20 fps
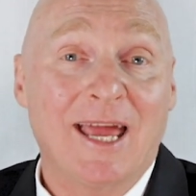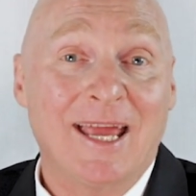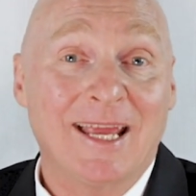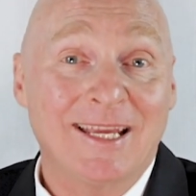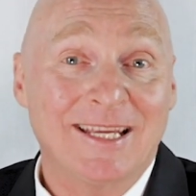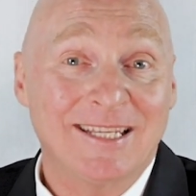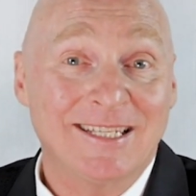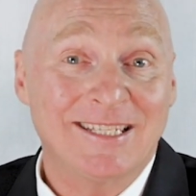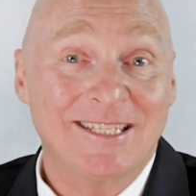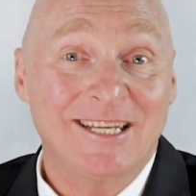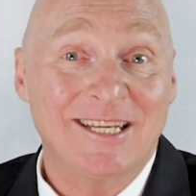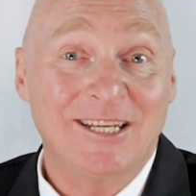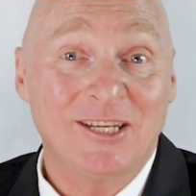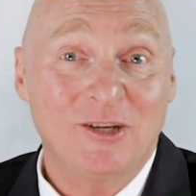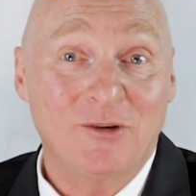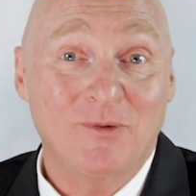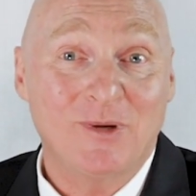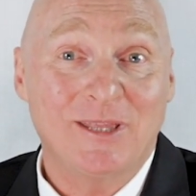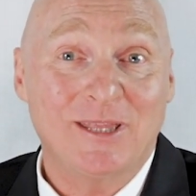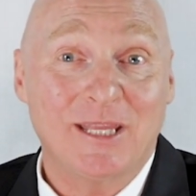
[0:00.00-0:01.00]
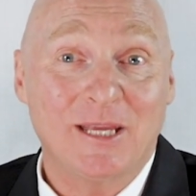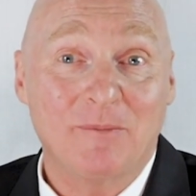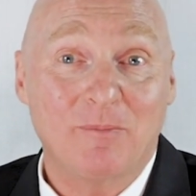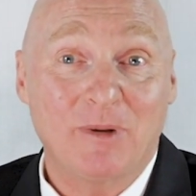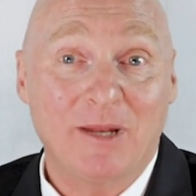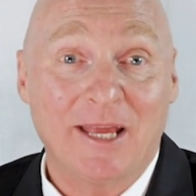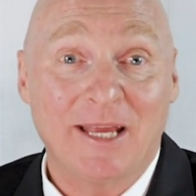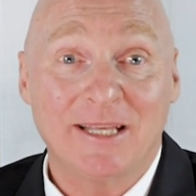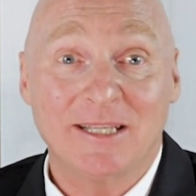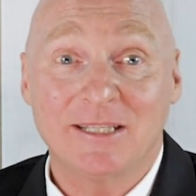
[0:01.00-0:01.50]
and continue with their
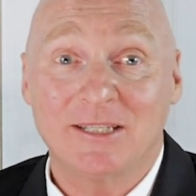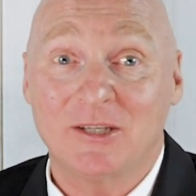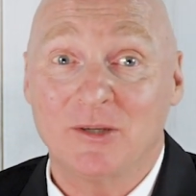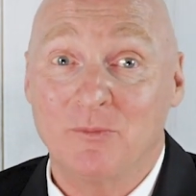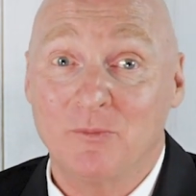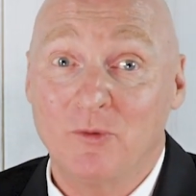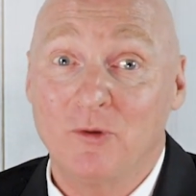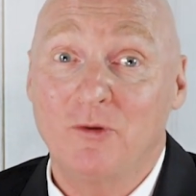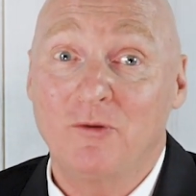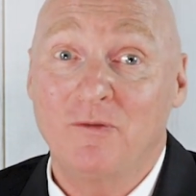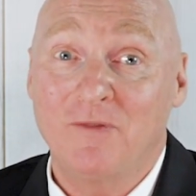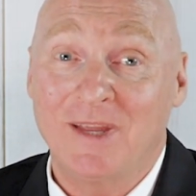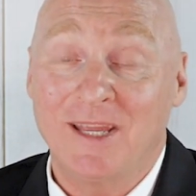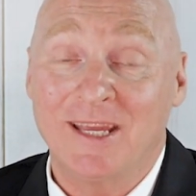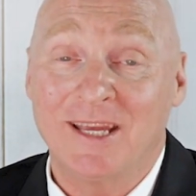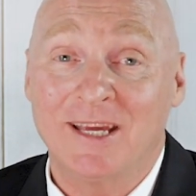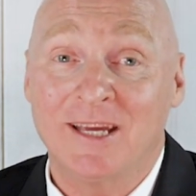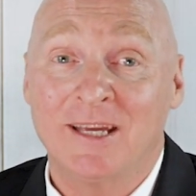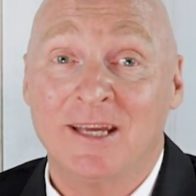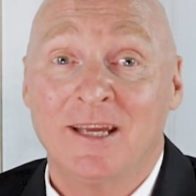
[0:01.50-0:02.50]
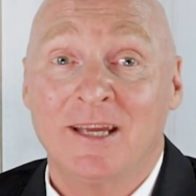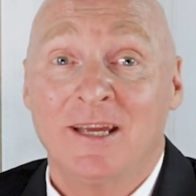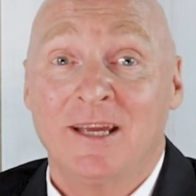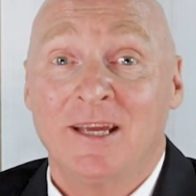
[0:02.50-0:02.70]
plans to move here,